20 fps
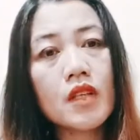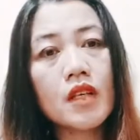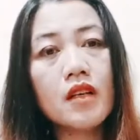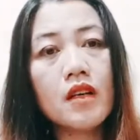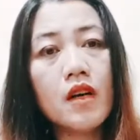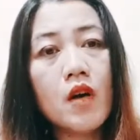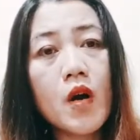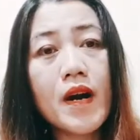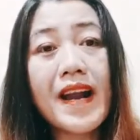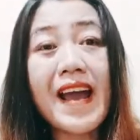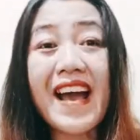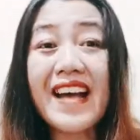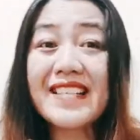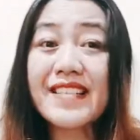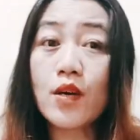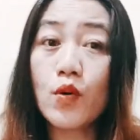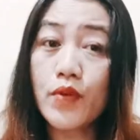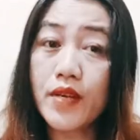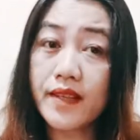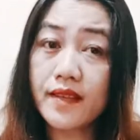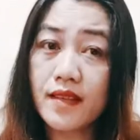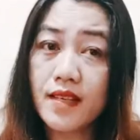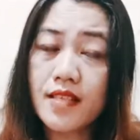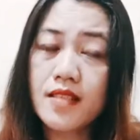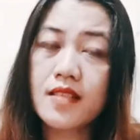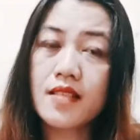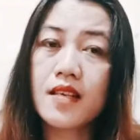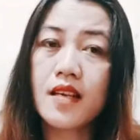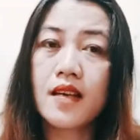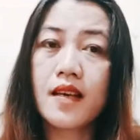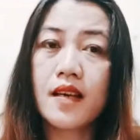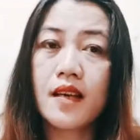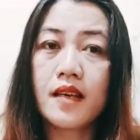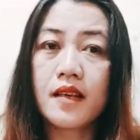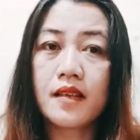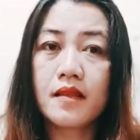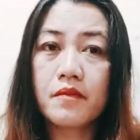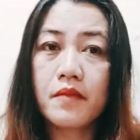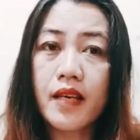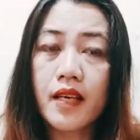or as a witness
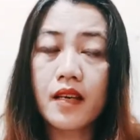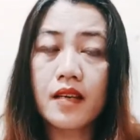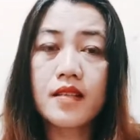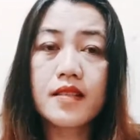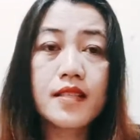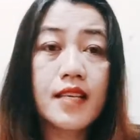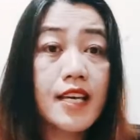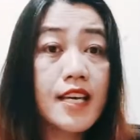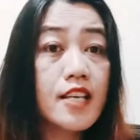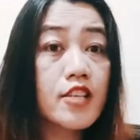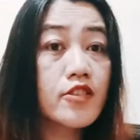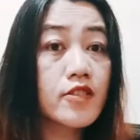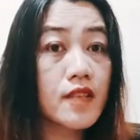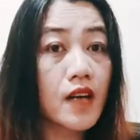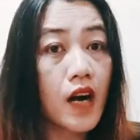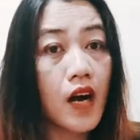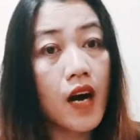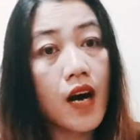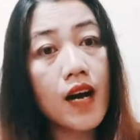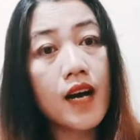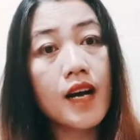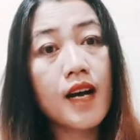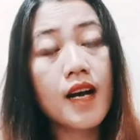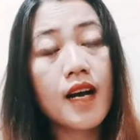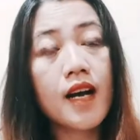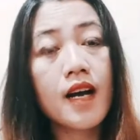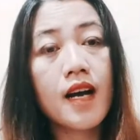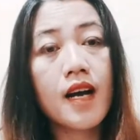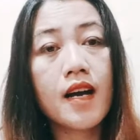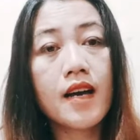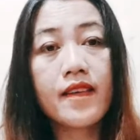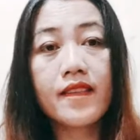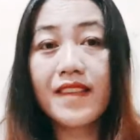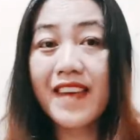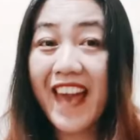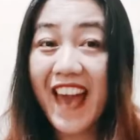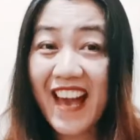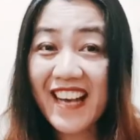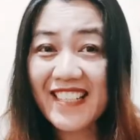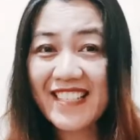because he saw the
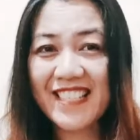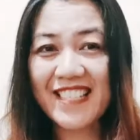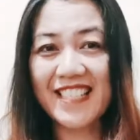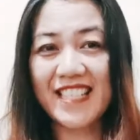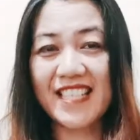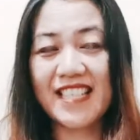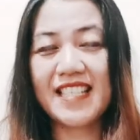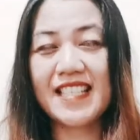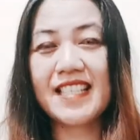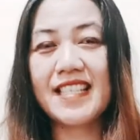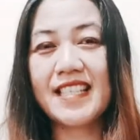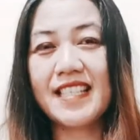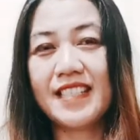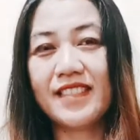accident.